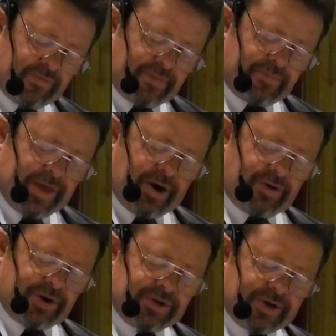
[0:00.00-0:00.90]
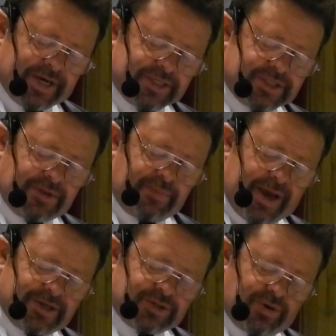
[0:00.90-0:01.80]
From there, he took us to the
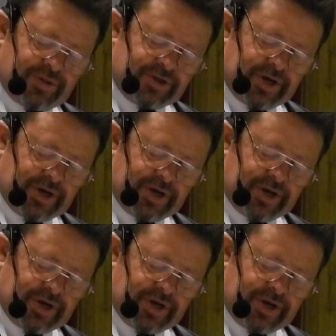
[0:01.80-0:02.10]
Bay store, the